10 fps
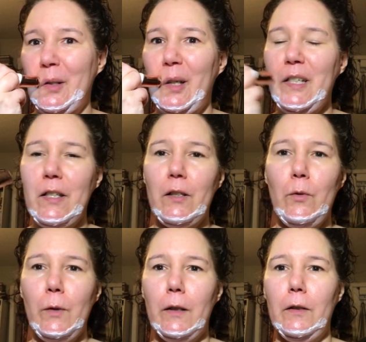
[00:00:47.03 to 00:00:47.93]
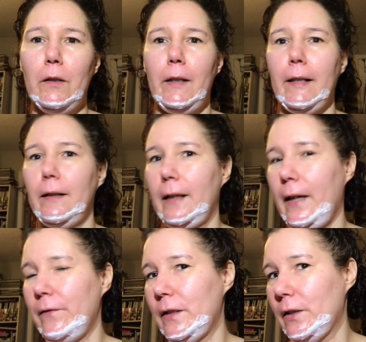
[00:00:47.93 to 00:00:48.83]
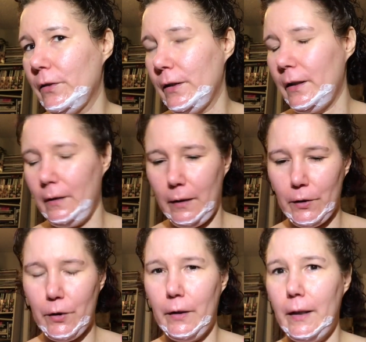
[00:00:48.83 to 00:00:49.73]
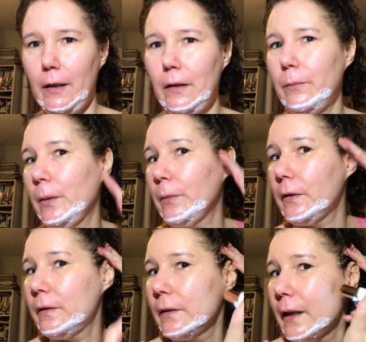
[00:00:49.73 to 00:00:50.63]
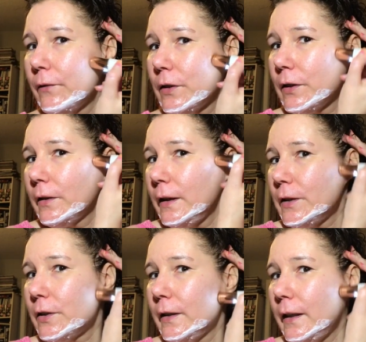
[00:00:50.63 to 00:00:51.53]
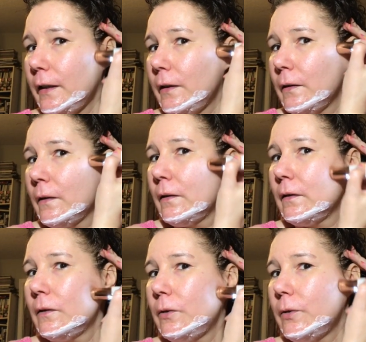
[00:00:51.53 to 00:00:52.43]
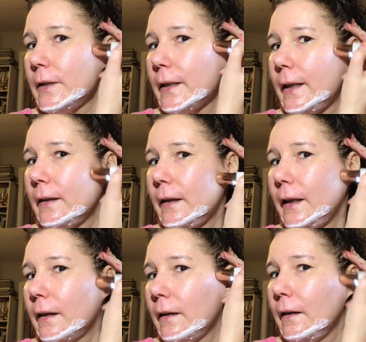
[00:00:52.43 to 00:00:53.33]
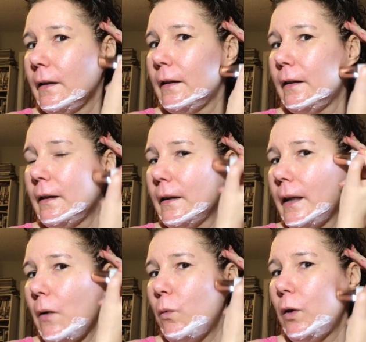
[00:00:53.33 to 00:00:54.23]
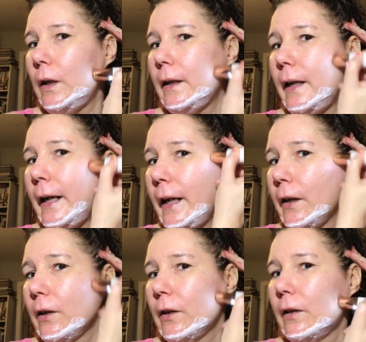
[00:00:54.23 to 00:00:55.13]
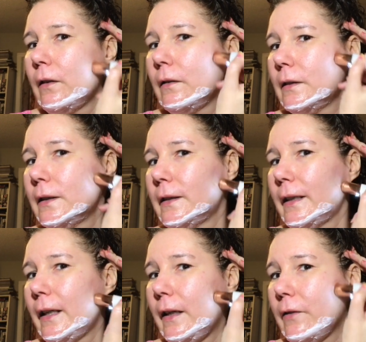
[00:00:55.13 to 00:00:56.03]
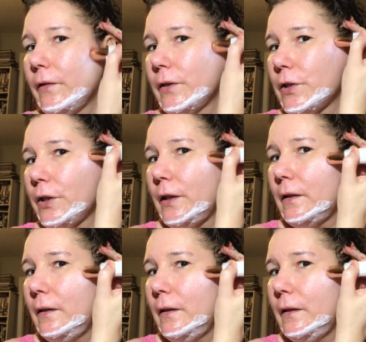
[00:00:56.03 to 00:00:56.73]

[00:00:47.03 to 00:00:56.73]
I just don't want to look like the cafeteria lunch lady. Remember the cafeteria lunch lady who always had like that one hair sticking out of her chin?